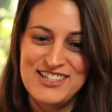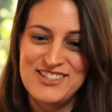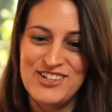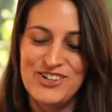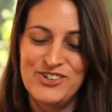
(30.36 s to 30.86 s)

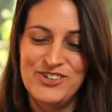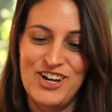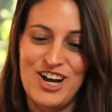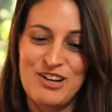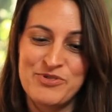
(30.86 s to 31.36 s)
So
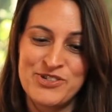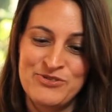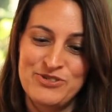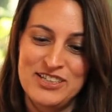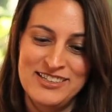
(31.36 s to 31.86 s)
the
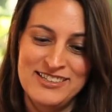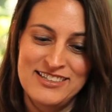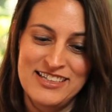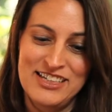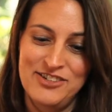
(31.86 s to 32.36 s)
option
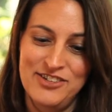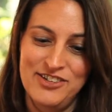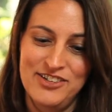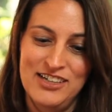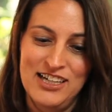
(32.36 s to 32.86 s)
was
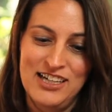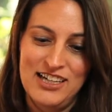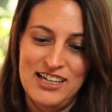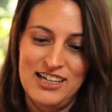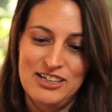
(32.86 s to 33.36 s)
either
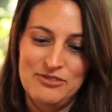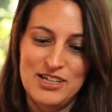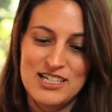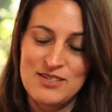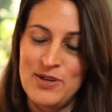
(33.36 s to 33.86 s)

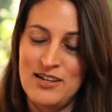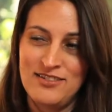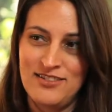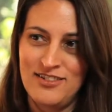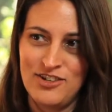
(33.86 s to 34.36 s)

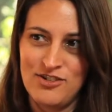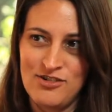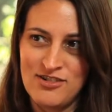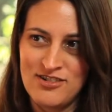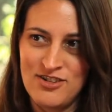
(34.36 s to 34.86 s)
expand on our
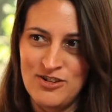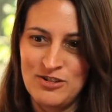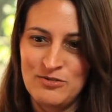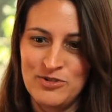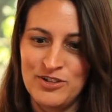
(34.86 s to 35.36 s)
current
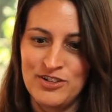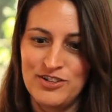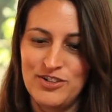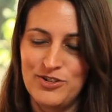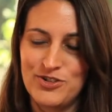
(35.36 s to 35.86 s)
home
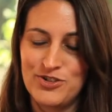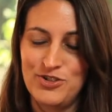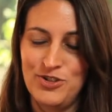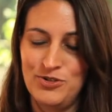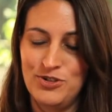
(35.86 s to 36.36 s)
or
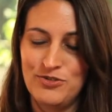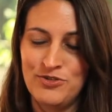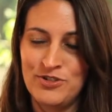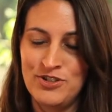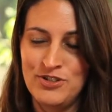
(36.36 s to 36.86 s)
go look
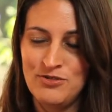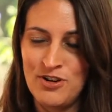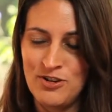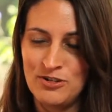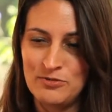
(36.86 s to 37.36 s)
for a new
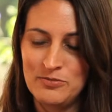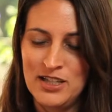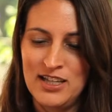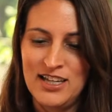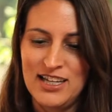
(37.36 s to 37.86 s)
home.
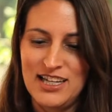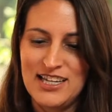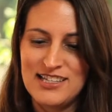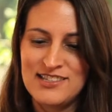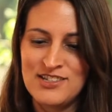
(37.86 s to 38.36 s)

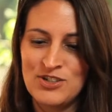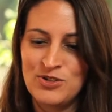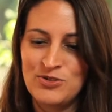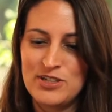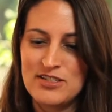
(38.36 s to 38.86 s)
And
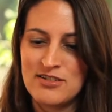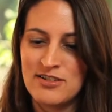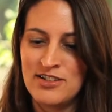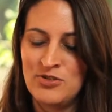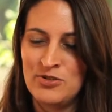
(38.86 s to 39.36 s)
so we
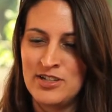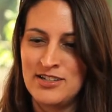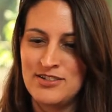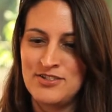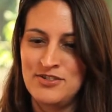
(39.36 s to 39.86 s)
started
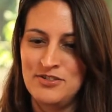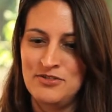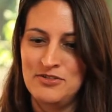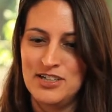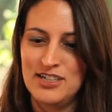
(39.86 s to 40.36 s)
going
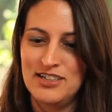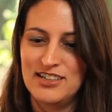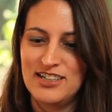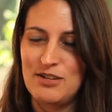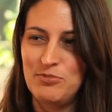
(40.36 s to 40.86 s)
to a
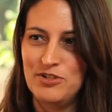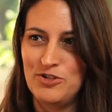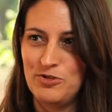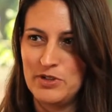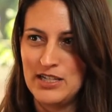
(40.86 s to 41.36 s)
couple
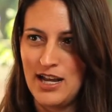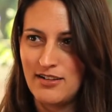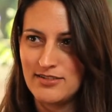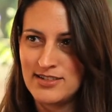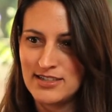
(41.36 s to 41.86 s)
of open
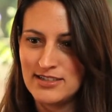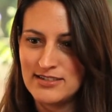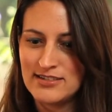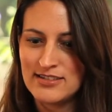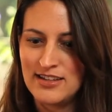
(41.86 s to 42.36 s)

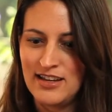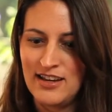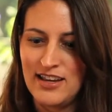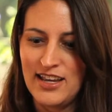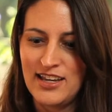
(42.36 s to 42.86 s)
houses,
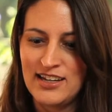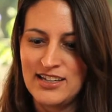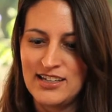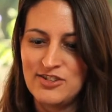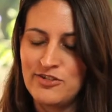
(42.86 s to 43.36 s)
and
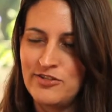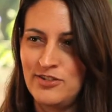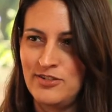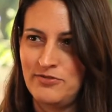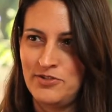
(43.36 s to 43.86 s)
I
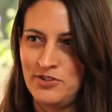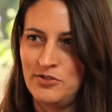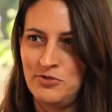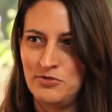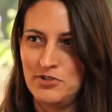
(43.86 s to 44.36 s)
interviewed a
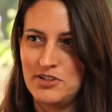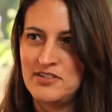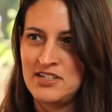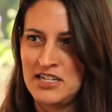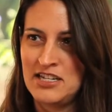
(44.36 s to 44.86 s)
few real
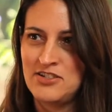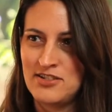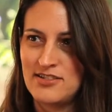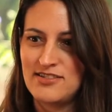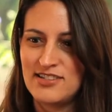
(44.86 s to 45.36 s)
estate
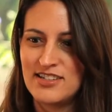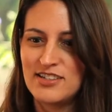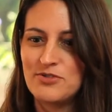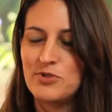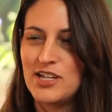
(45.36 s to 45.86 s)
agents, and
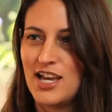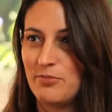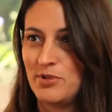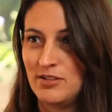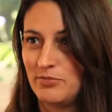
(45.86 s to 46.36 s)
then we
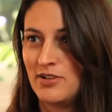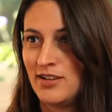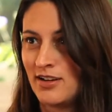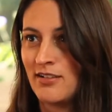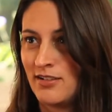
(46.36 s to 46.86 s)
happened
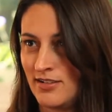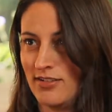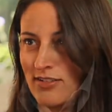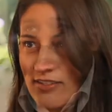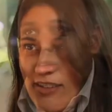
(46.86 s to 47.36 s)
upon Erin.